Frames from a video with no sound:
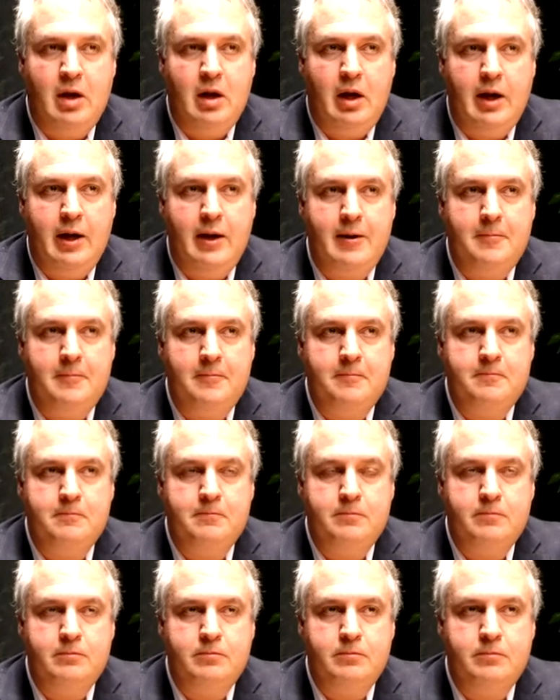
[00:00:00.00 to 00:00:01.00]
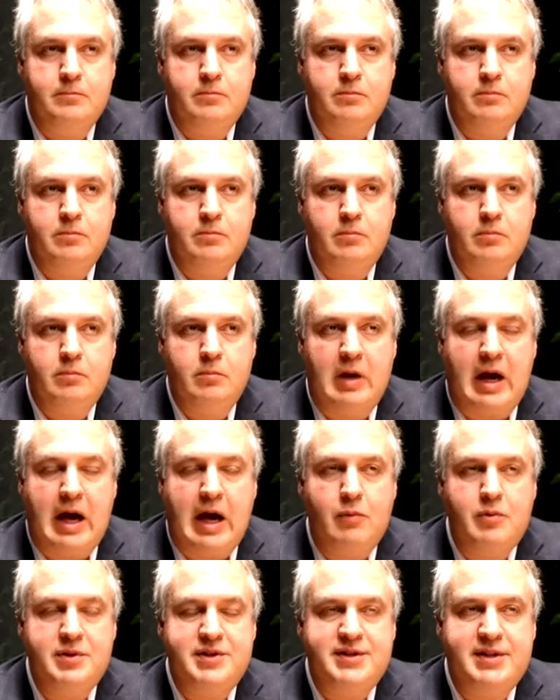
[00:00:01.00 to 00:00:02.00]
Um, I
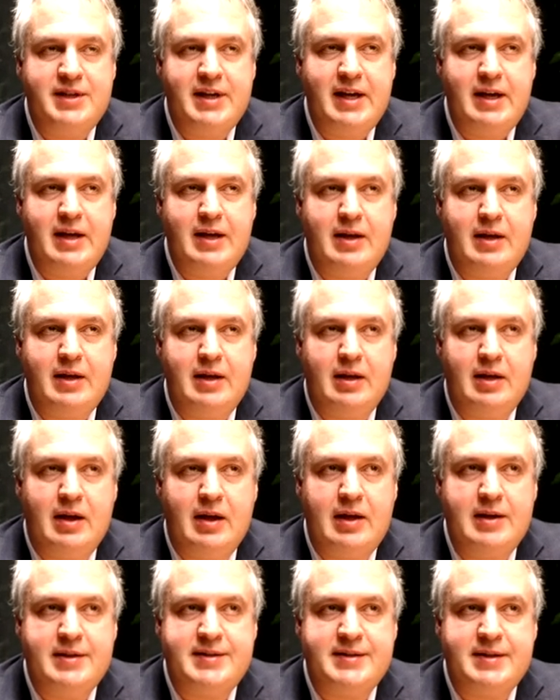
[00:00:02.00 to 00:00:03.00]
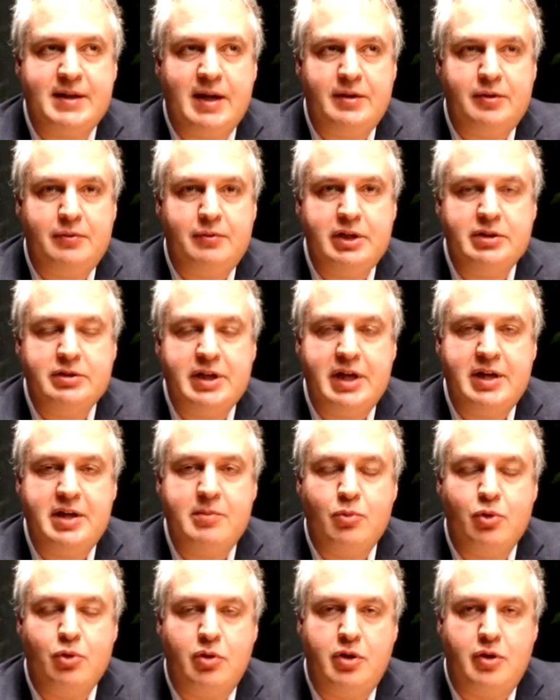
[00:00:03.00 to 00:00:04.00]
would say it's not really
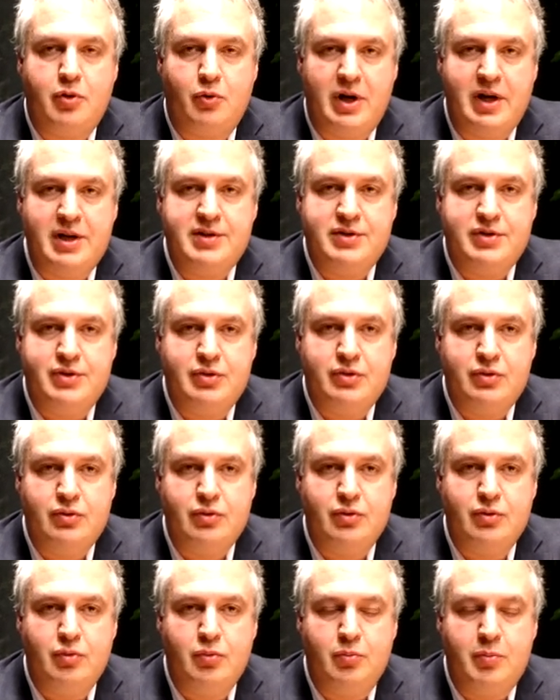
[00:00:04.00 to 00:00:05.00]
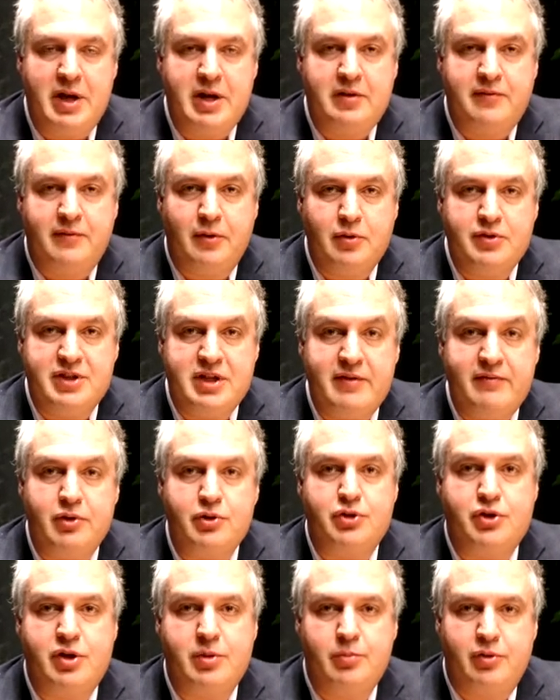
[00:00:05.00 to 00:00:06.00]
anymore a race to make phones even
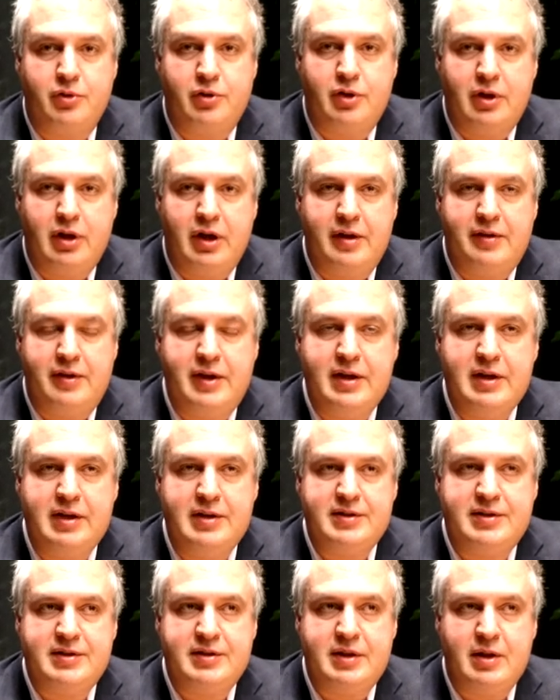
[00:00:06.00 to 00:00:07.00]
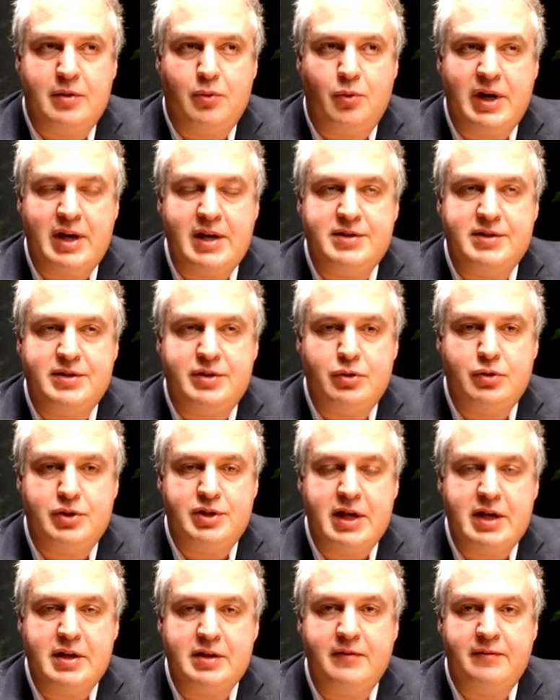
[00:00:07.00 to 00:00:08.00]
cheaper. I think it's the race to
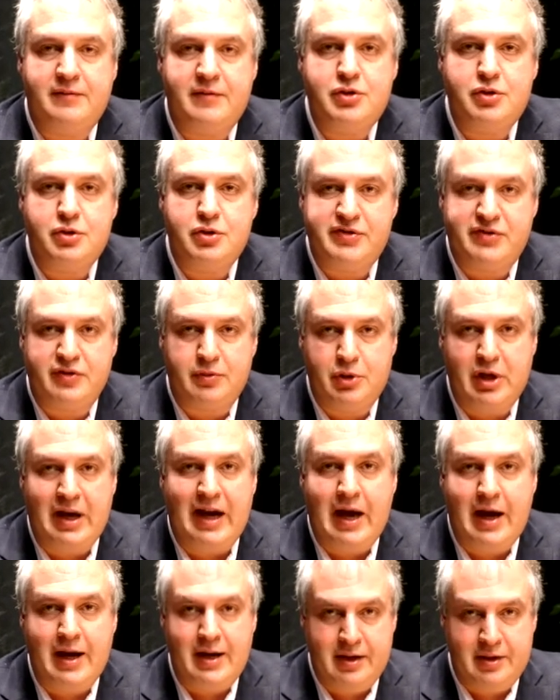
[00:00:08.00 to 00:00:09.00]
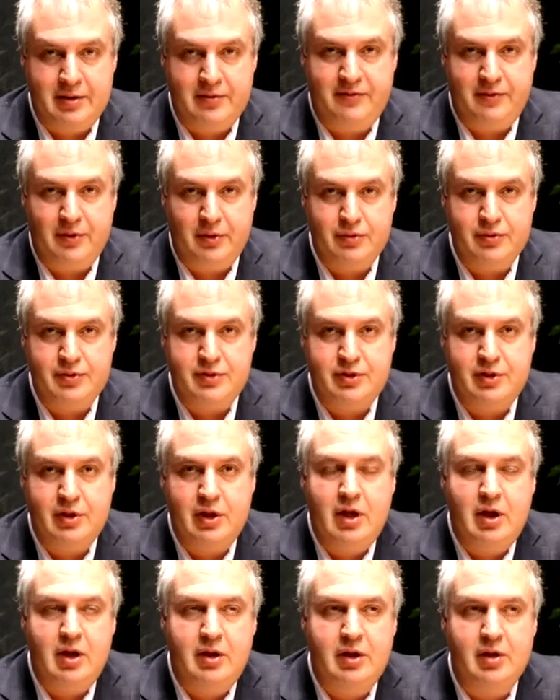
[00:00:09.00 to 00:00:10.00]
take the features from the high-end phones
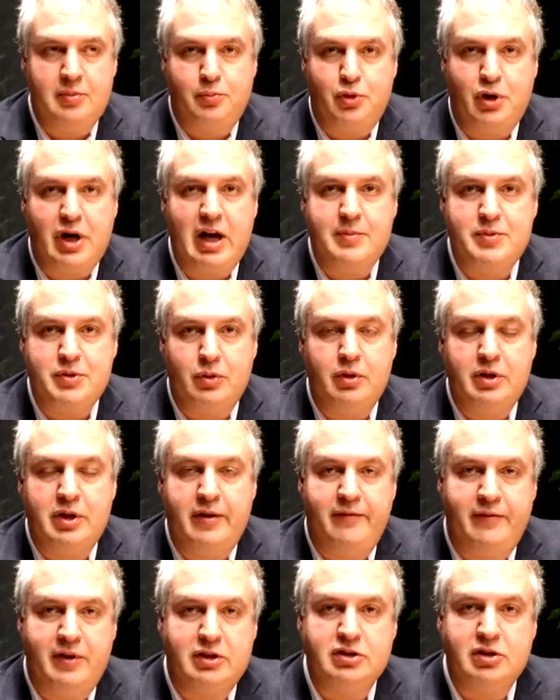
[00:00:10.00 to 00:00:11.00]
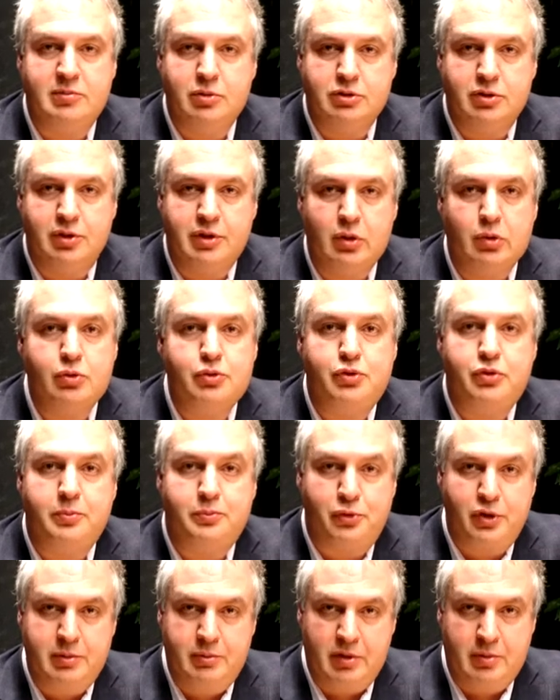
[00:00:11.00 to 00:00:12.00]
that perhaps only available in the
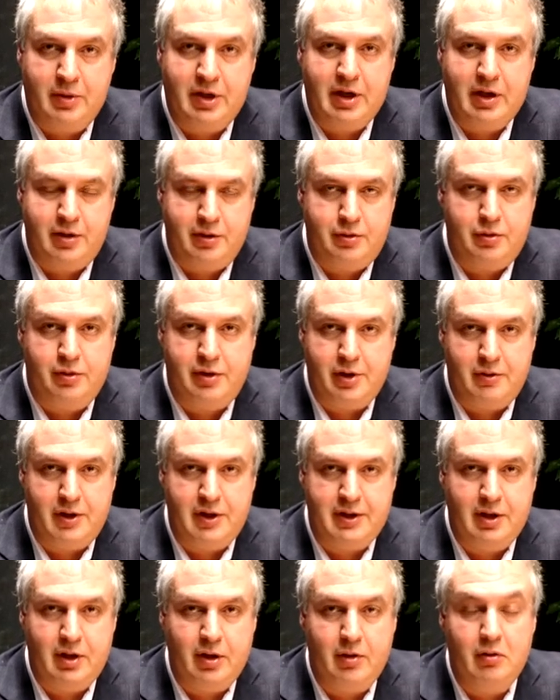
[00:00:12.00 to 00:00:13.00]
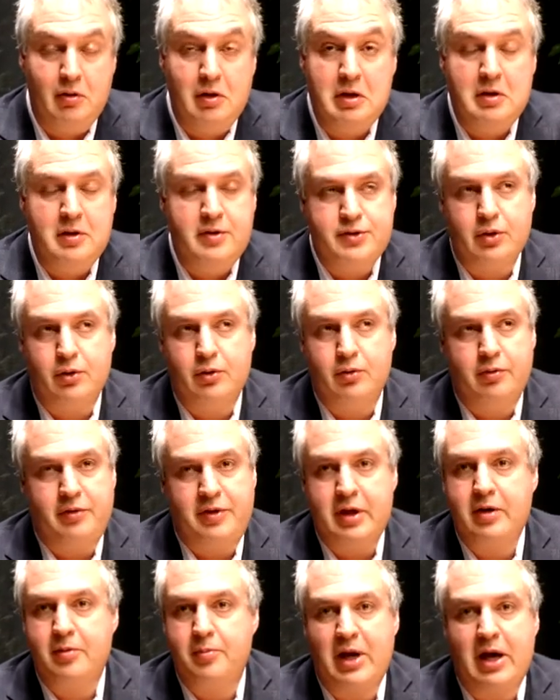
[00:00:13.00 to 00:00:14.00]
ultra-premium category right now. So
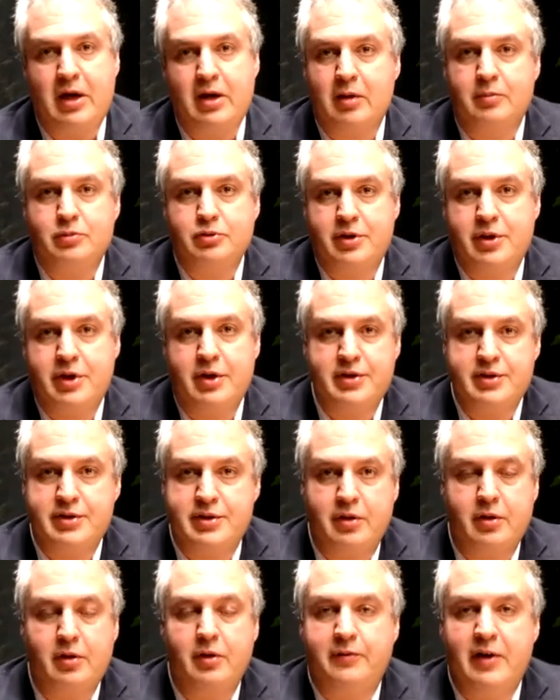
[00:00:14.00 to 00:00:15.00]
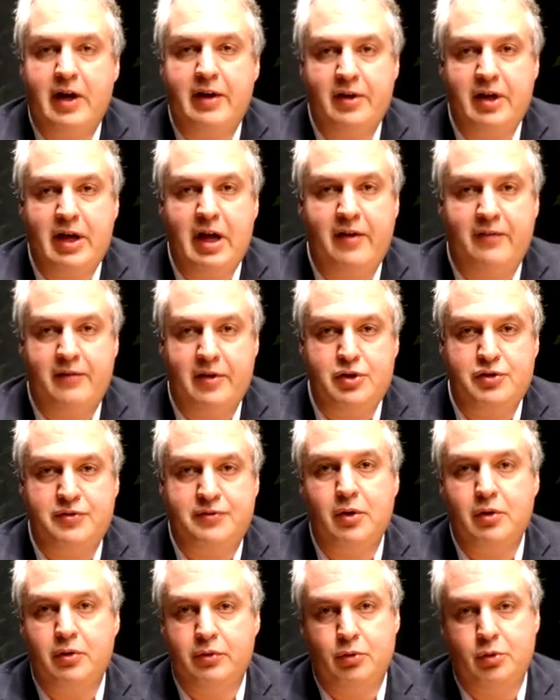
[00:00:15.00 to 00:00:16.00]
think back a couple years, you know, five and a half inch
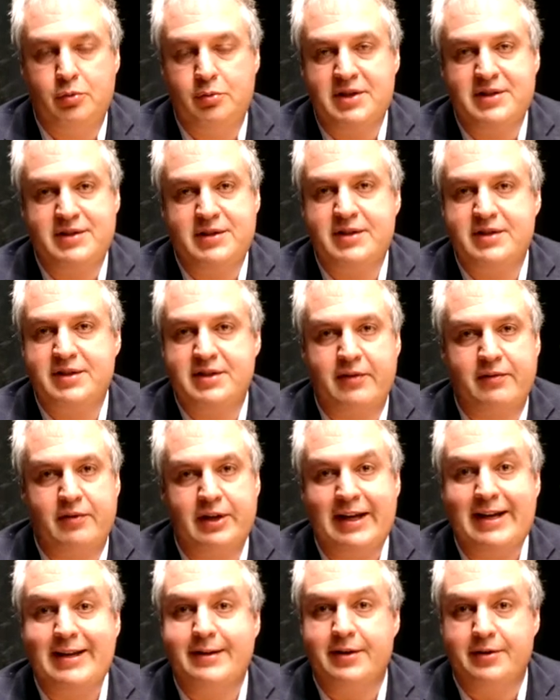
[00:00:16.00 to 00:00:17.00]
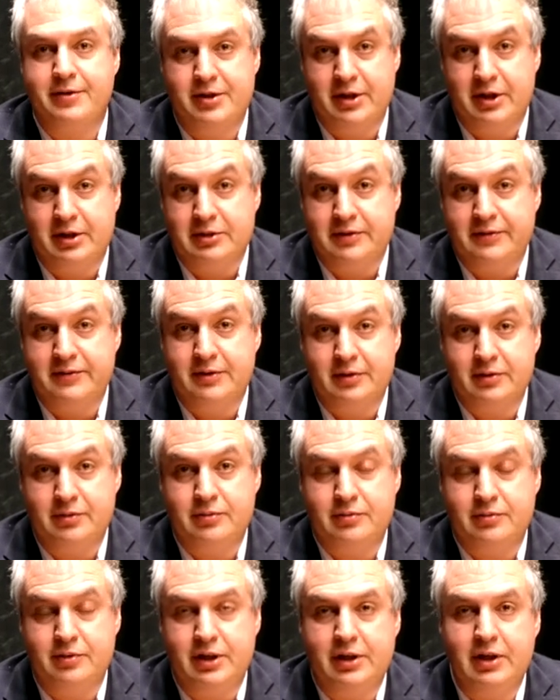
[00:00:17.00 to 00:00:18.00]
phone would be six, seven, eight hundred dollar phone,
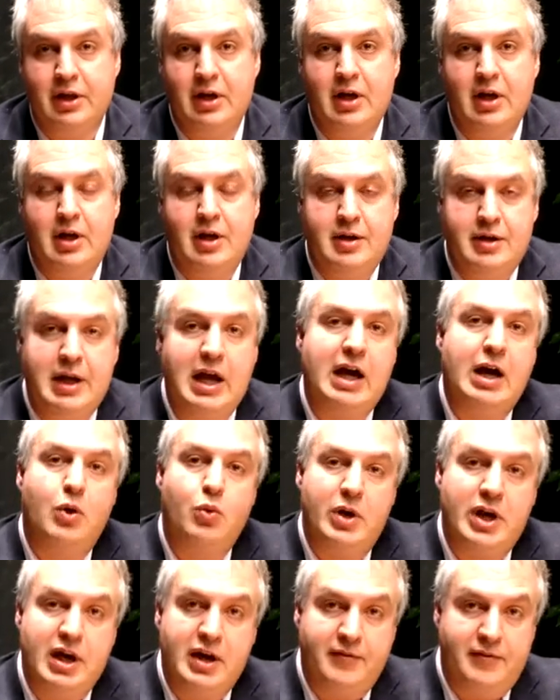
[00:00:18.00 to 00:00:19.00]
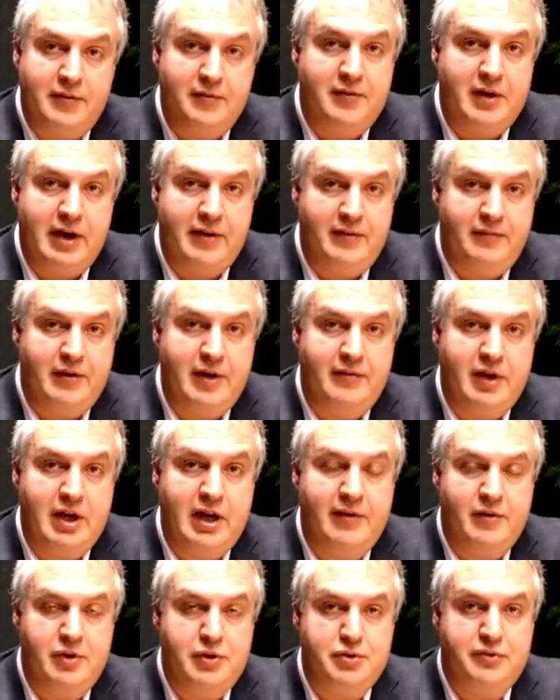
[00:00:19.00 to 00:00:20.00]
right? Now we have the five, five and a
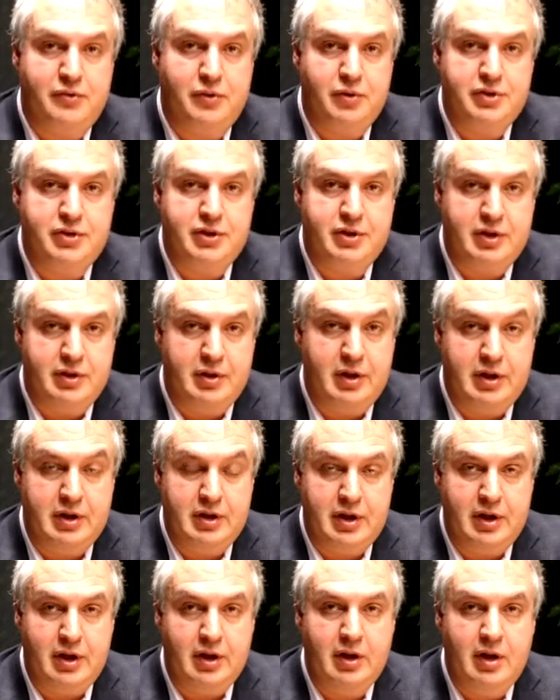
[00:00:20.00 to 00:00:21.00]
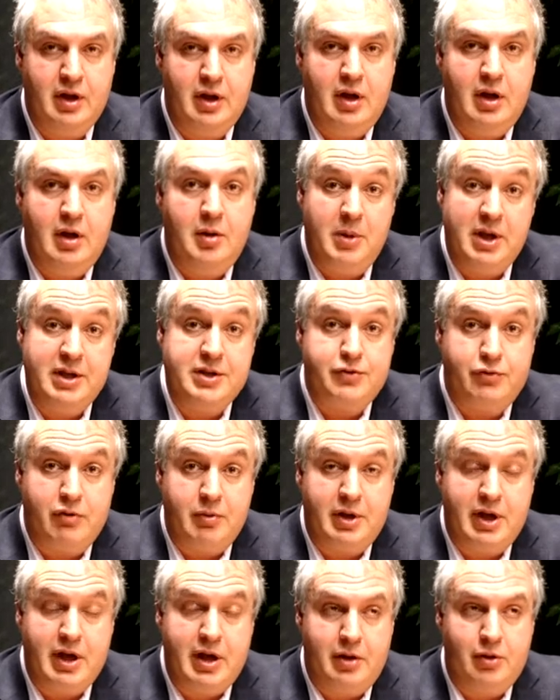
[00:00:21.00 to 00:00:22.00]
half inch phones in the, in the
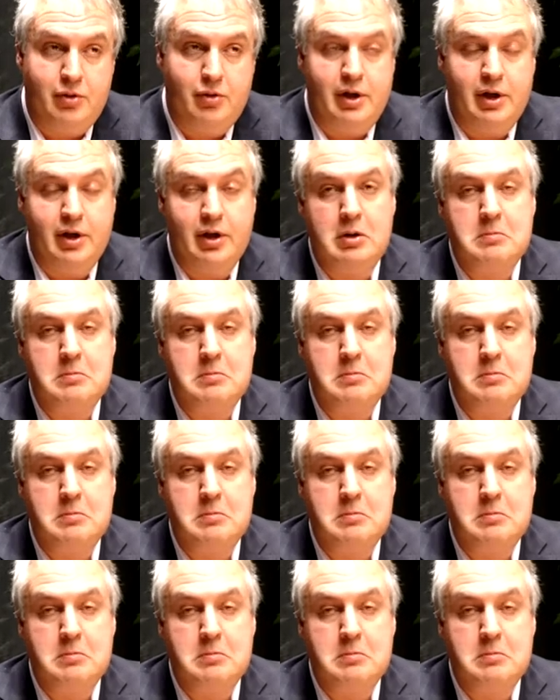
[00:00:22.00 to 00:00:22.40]
mainstream category.